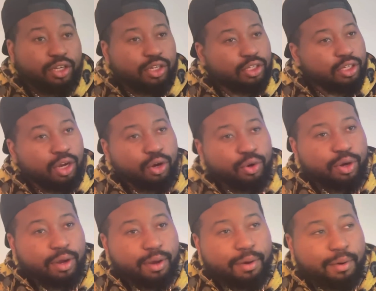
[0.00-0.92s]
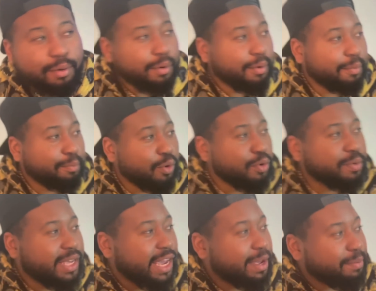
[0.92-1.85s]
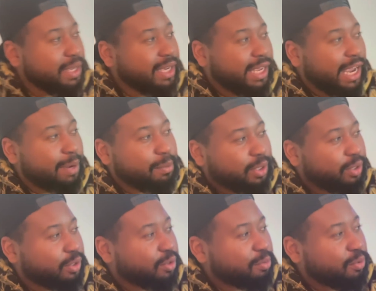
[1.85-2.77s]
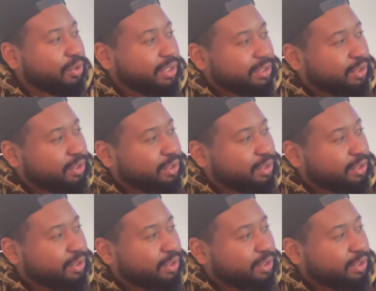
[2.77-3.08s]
yo. Boom can't be a gamer nerd no more. It's